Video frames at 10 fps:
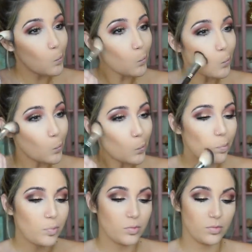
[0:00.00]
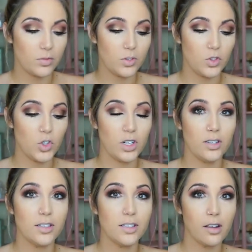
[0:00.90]
Trying
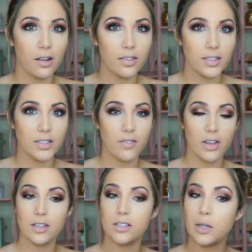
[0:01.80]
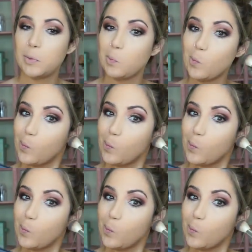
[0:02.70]
to suck this face in.